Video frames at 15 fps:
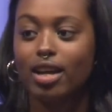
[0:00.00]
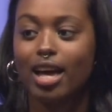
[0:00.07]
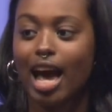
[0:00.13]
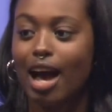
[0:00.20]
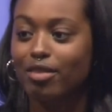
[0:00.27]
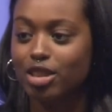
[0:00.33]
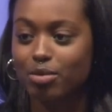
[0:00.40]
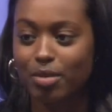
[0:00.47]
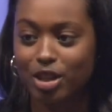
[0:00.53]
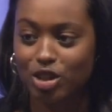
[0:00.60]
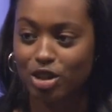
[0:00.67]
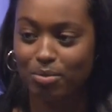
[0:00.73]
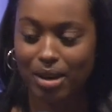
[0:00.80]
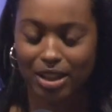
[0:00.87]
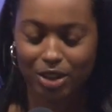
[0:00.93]
having to make
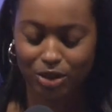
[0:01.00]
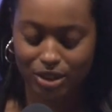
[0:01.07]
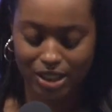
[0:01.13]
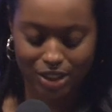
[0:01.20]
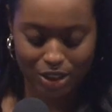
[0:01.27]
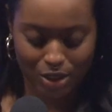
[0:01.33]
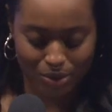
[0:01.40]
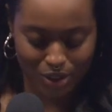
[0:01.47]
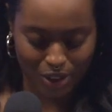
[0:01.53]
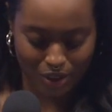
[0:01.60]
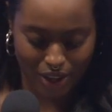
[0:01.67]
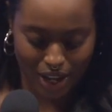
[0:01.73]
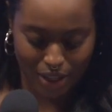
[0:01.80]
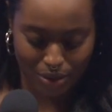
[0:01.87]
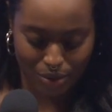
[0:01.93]
sure my little sister was
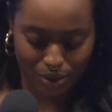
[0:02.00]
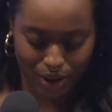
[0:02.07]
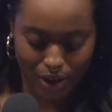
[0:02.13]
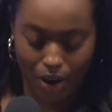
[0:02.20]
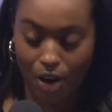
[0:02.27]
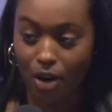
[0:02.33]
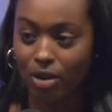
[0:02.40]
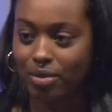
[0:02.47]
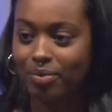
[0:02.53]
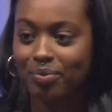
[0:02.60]
okay through it all.